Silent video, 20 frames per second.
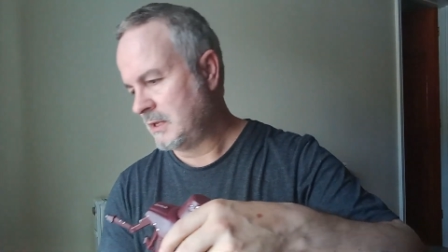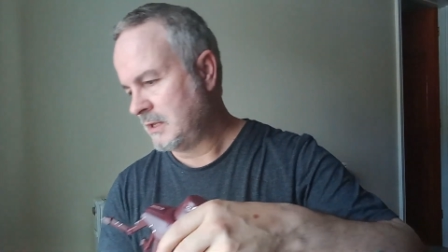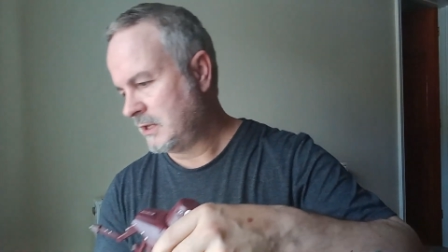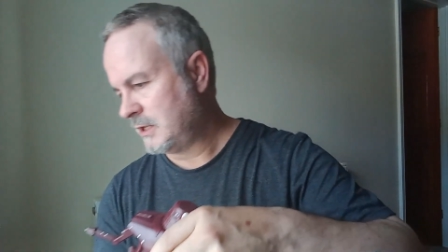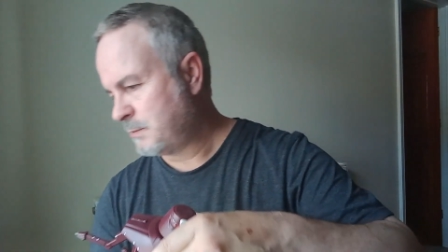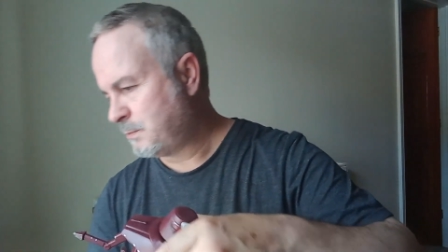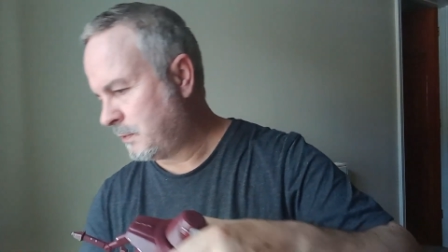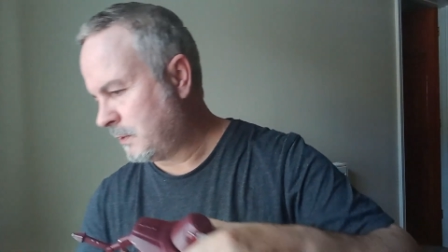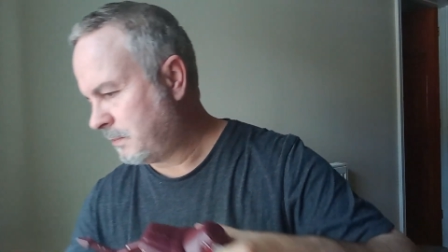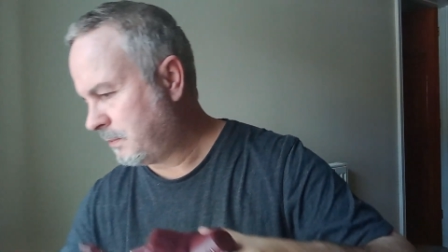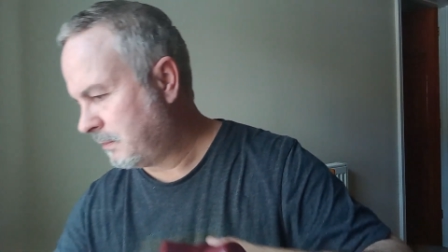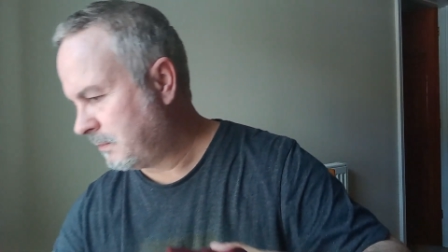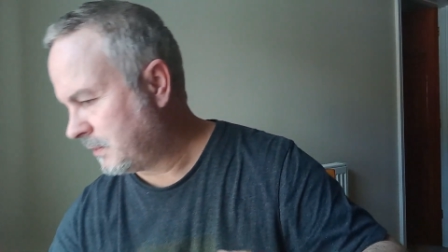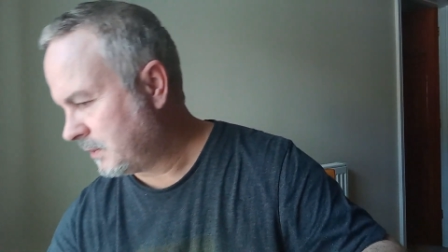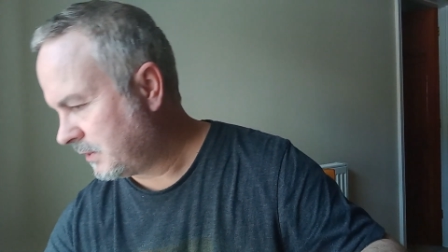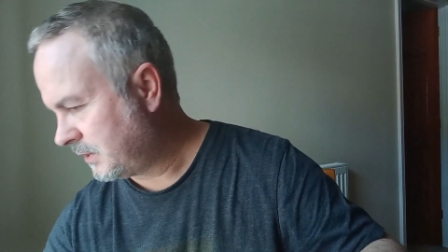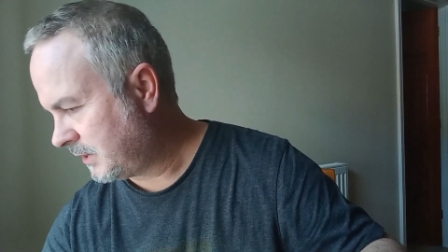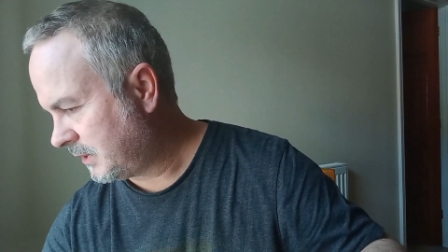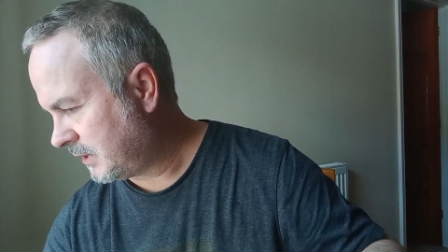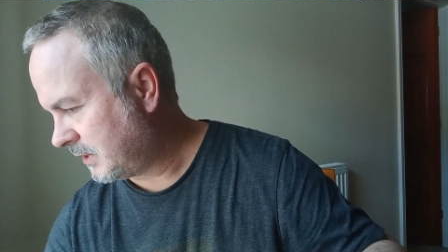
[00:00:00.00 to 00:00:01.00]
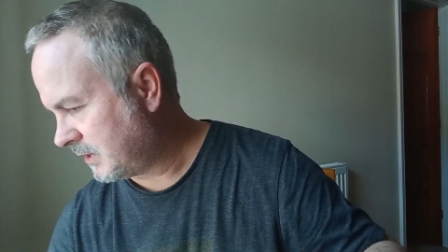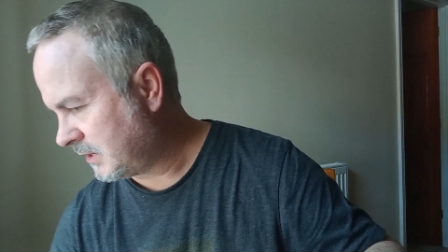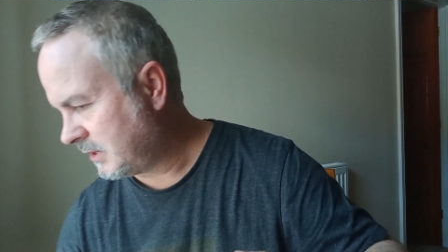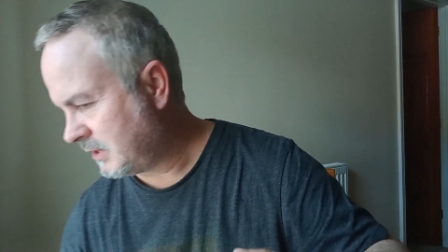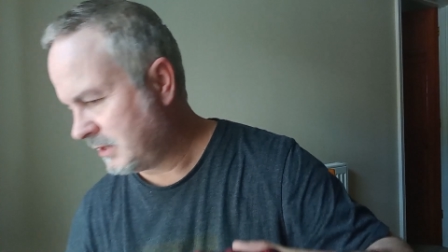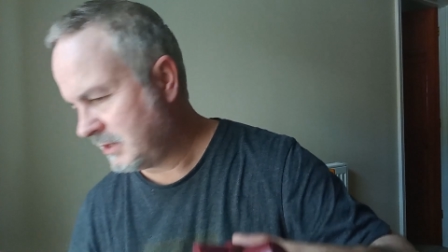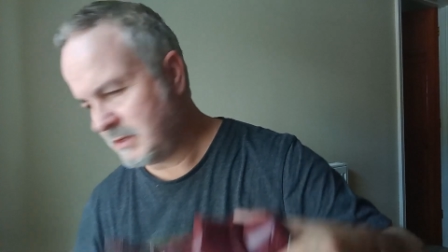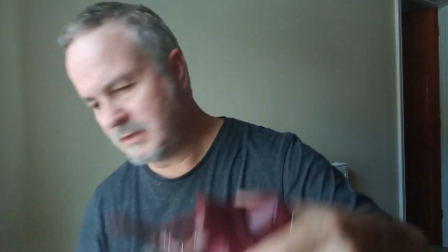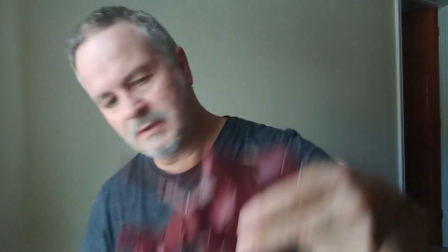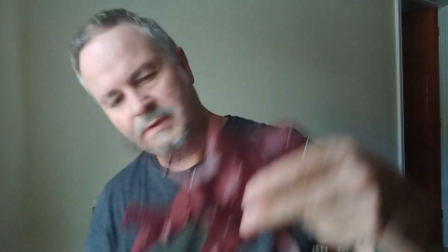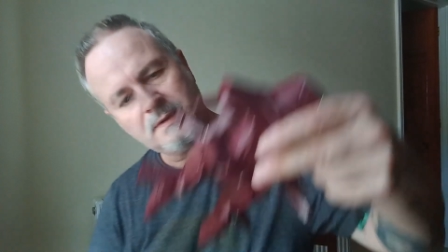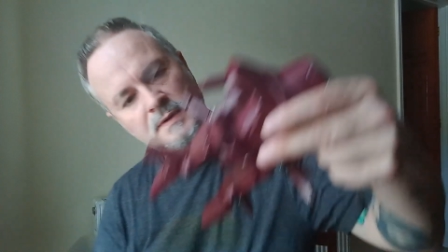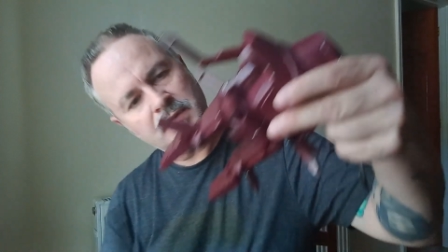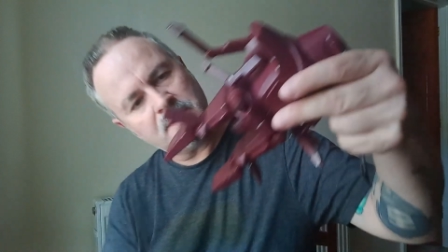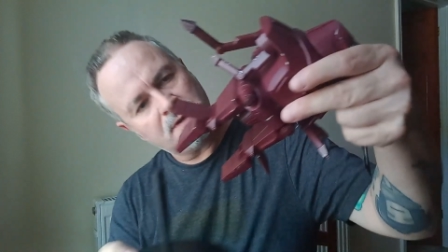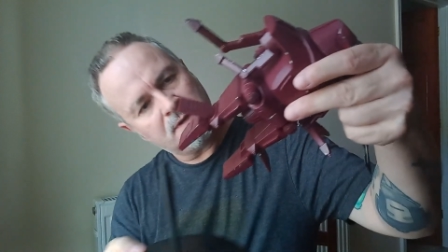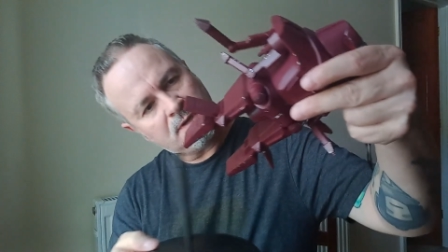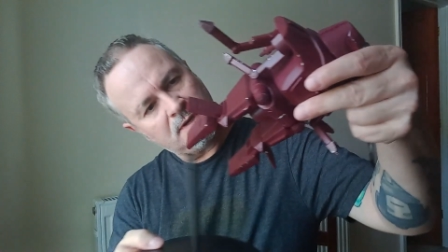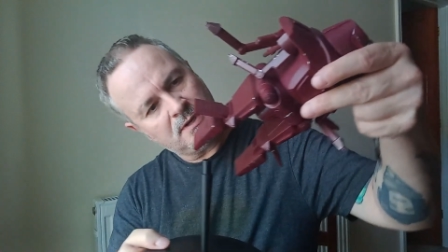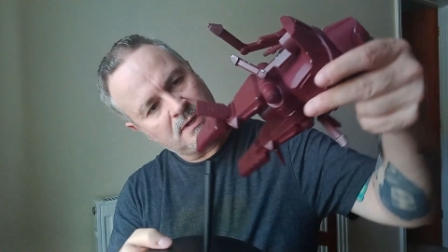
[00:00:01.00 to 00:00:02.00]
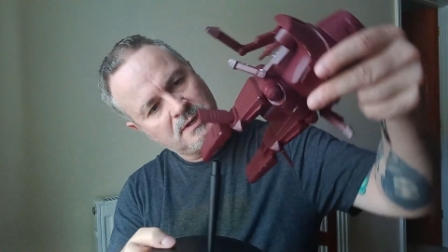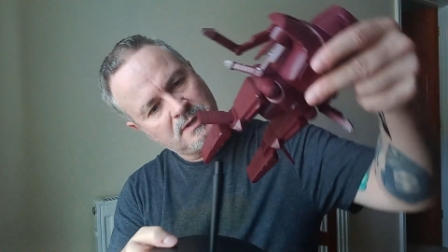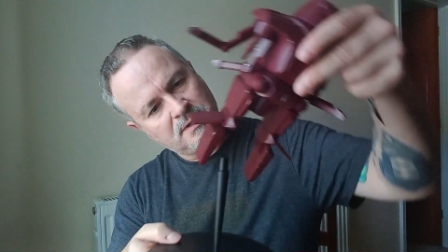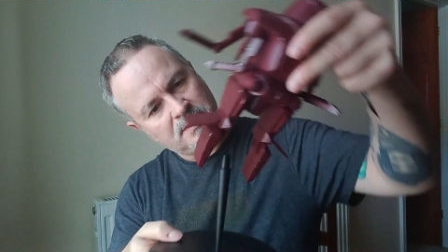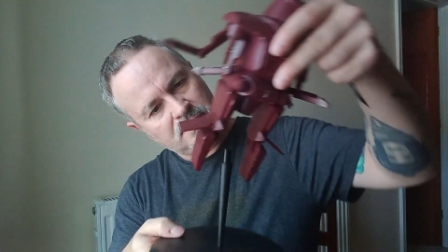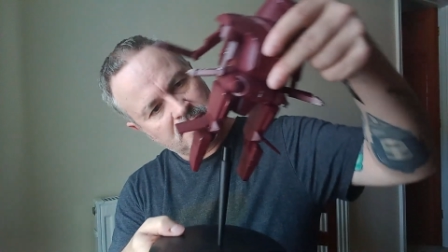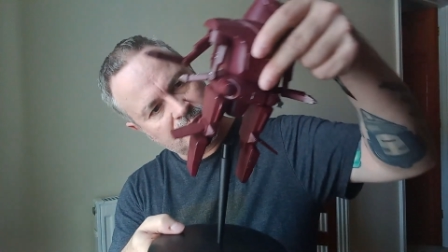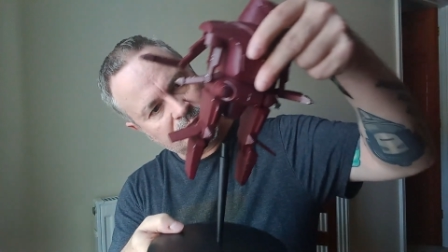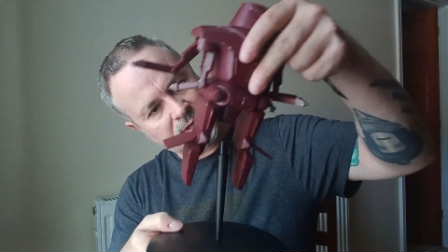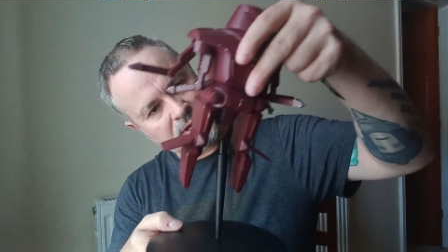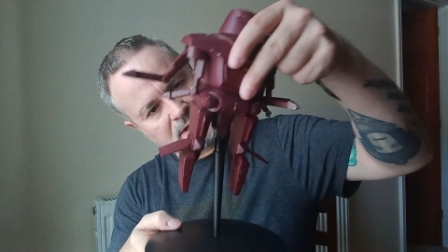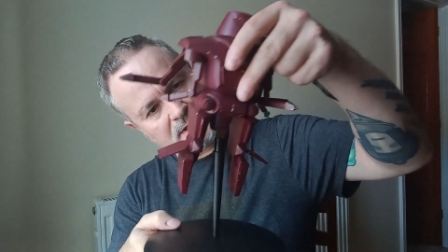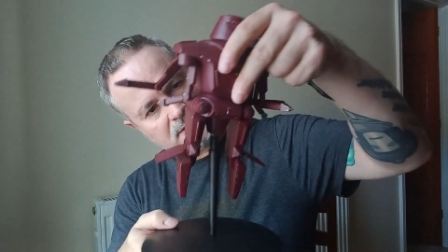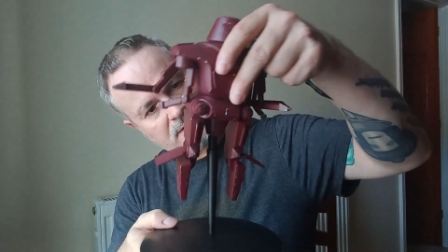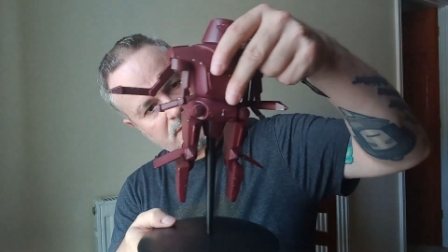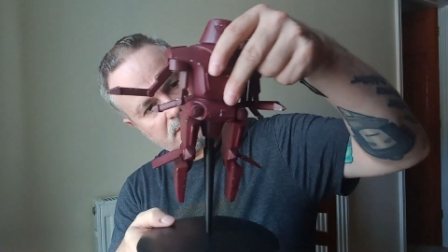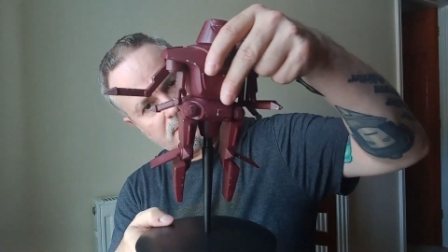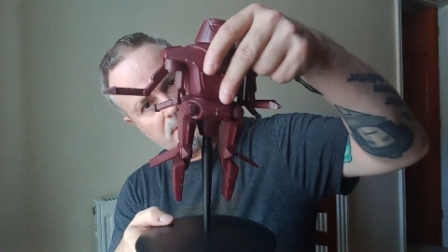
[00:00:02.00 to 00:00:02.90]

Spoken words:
Let's pop him on the stand.